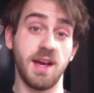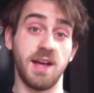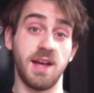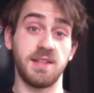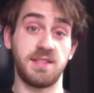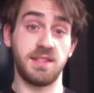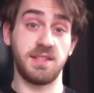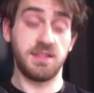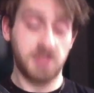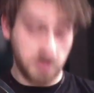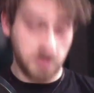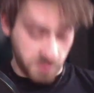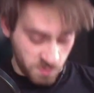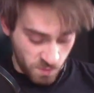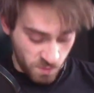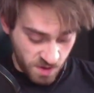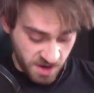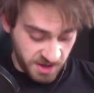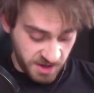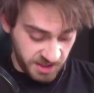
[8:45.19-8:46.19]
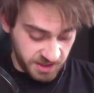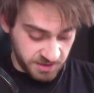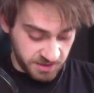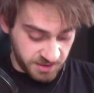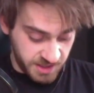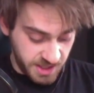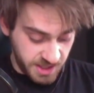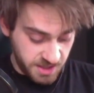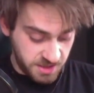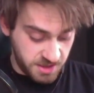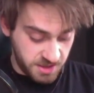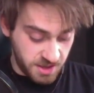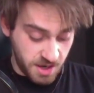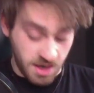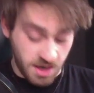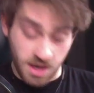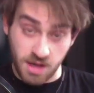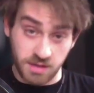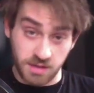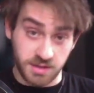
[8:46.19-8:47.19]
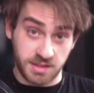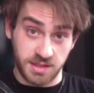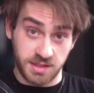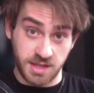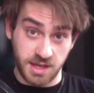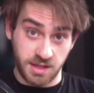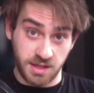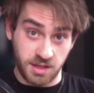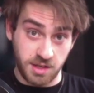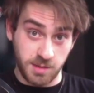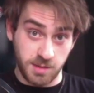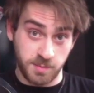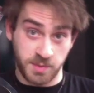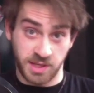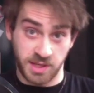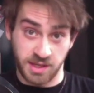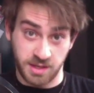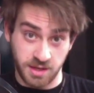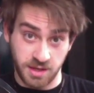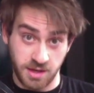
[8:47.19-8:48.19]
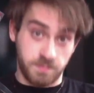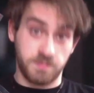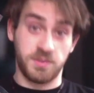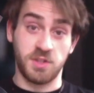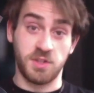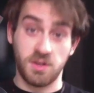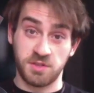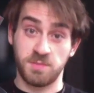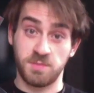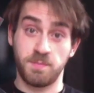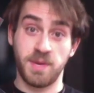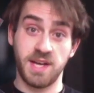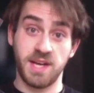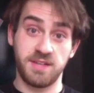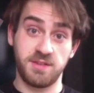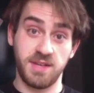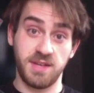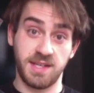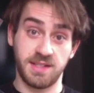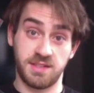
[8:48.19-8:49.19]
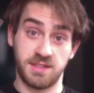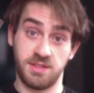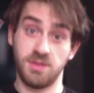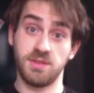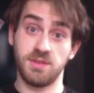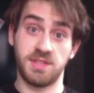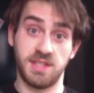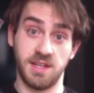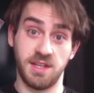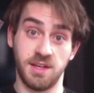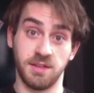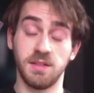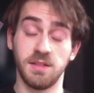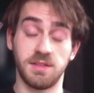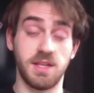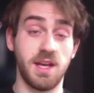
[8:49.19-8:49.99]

and since I've been wearing your t-shirt, I'm going to tag you, Pico. Josh and Patrick, it's your turn.